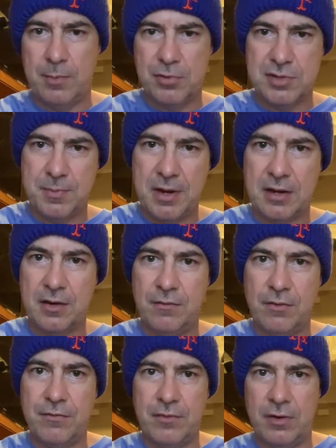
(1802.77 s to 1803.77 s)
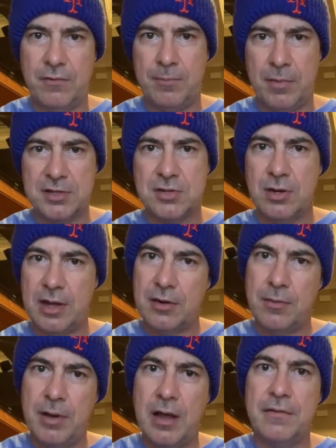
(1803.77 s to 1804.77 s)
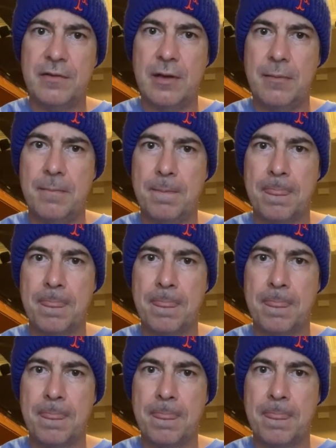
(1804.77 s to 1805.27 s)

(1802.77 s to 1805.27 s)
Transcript: the perspective of, of a muscle like your bicep.